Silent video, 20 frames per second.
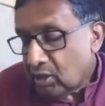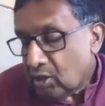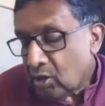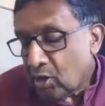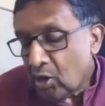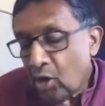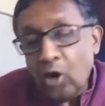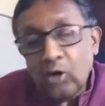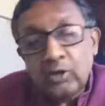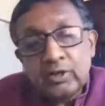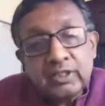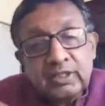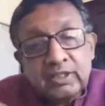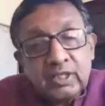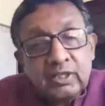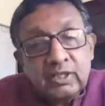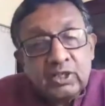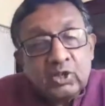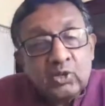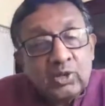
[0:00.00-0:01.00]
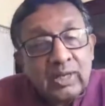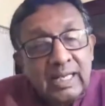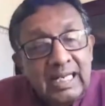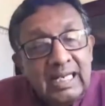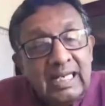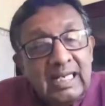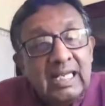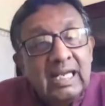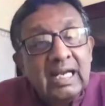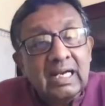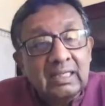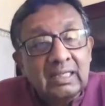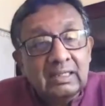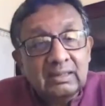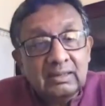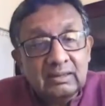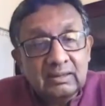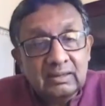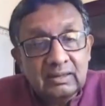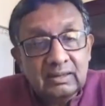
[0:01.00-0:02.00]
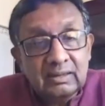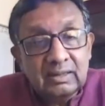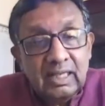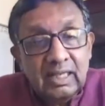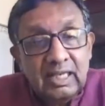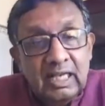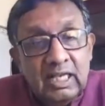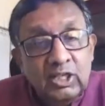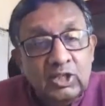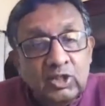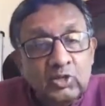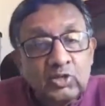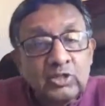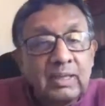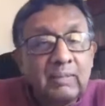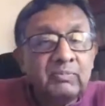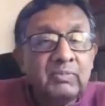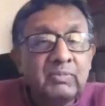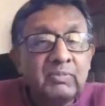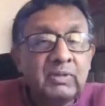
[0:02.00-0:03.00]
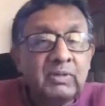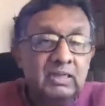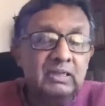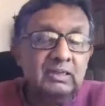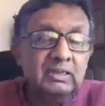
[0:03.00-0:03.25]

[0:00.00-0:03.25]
constitute India into something.